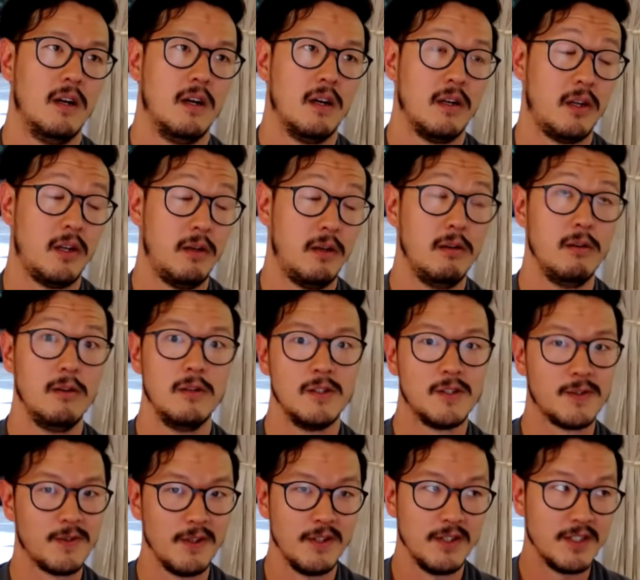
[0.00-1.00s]
huge
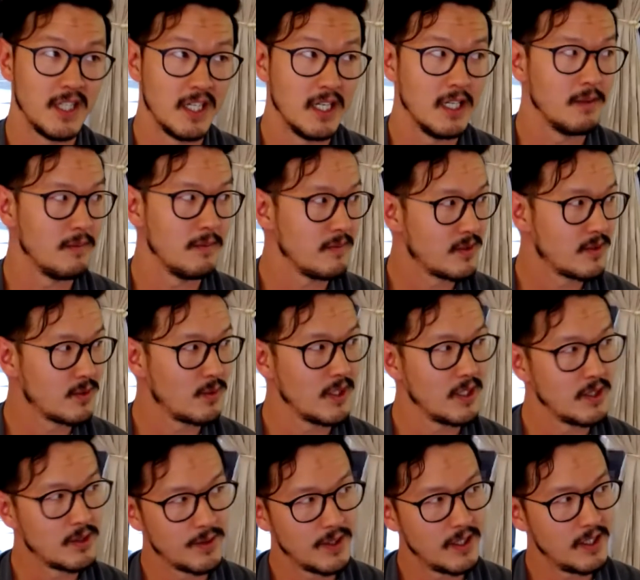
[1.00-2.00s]
for the time,
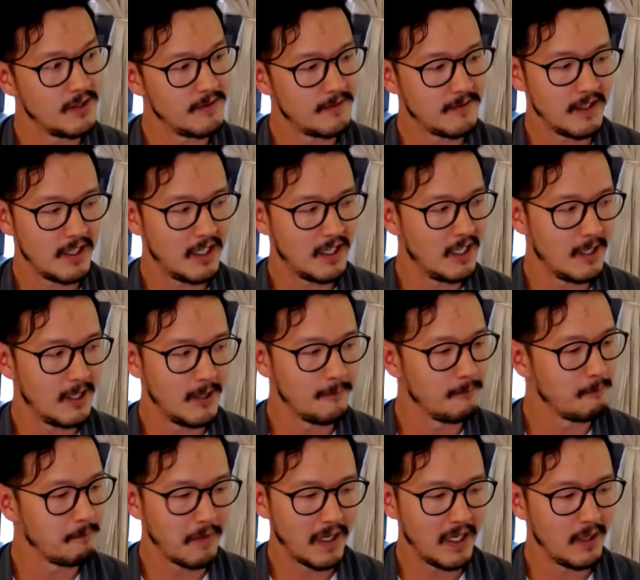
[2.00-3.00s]
2012.
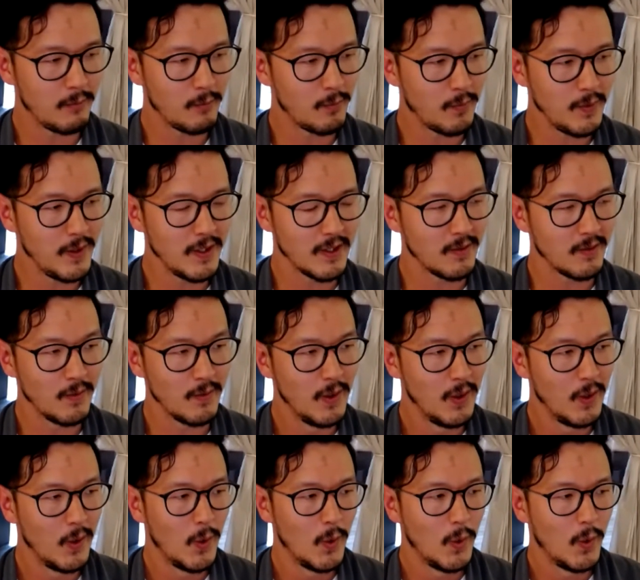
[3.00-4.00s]
Um, and you
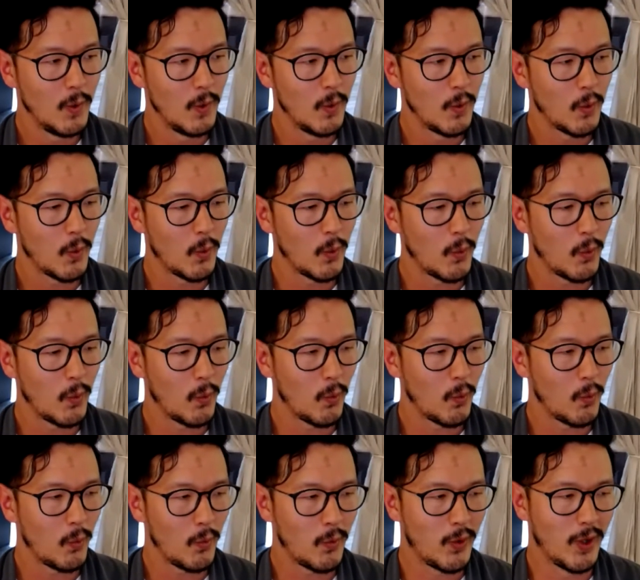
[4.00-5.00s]

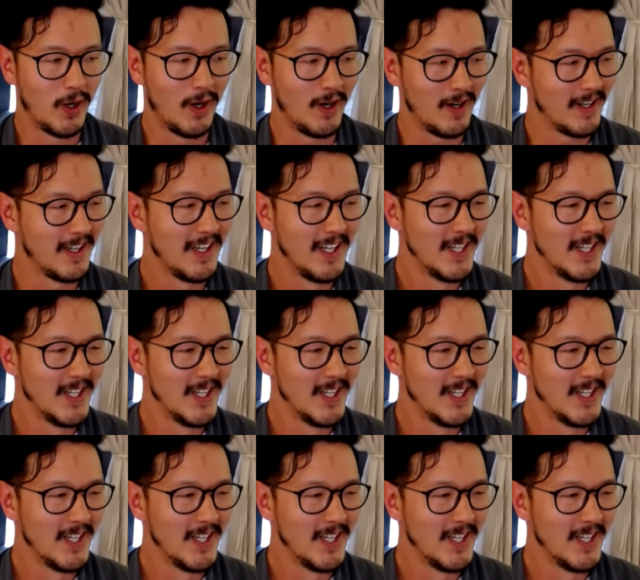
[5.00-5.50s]
know,